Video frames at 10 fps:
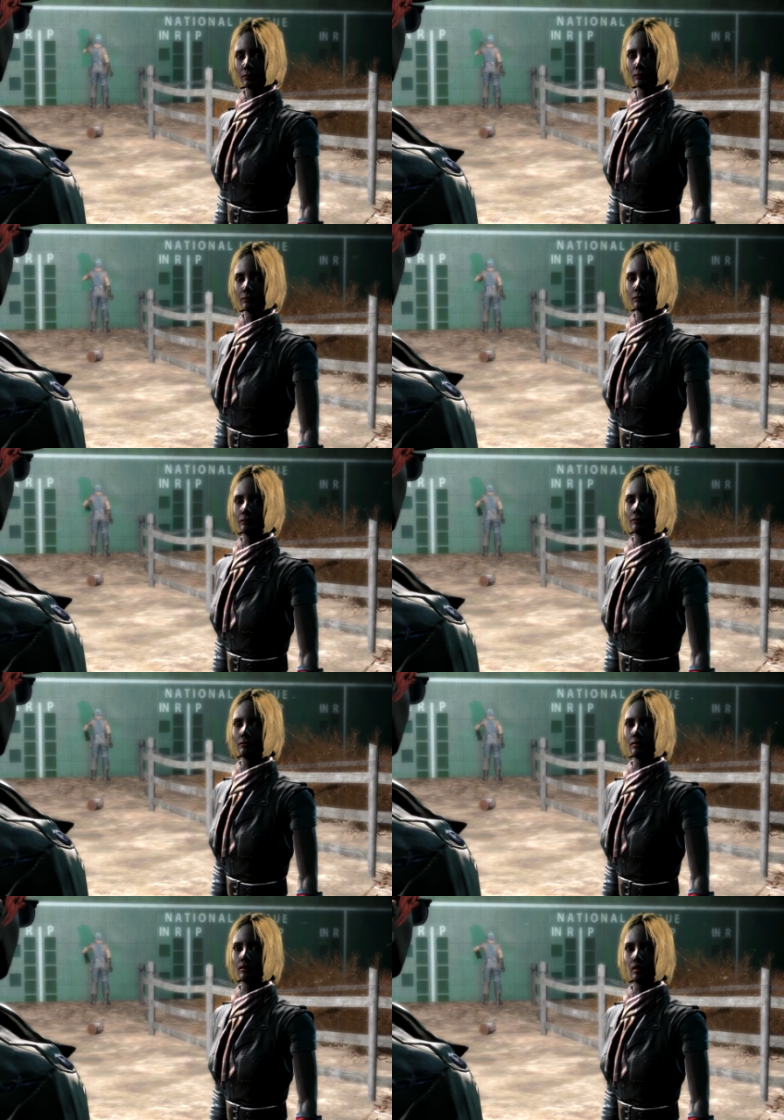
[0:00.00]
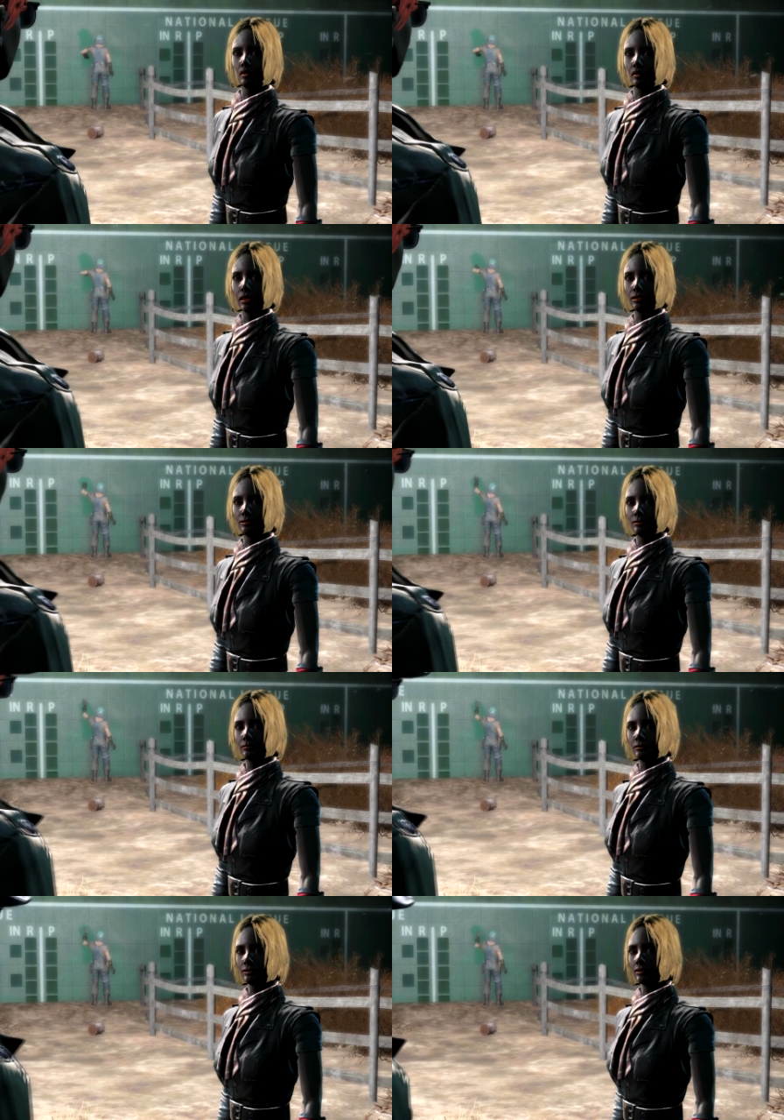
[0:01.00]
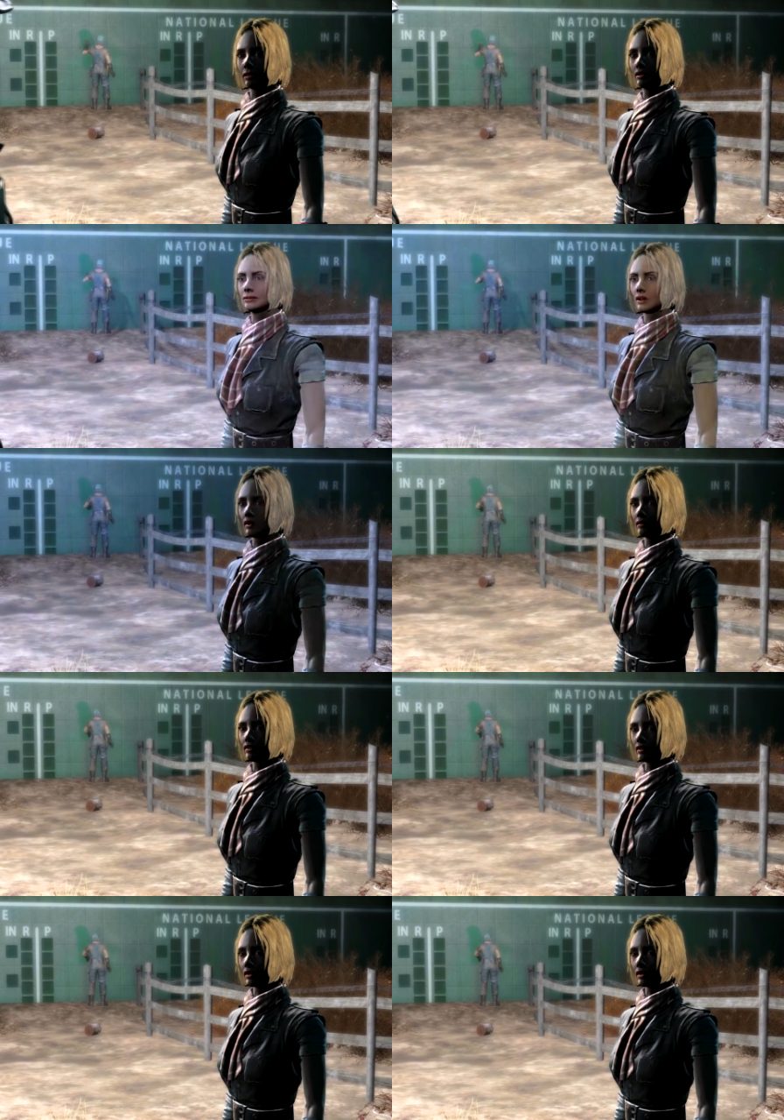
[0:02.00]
No. No, I couldn't just go over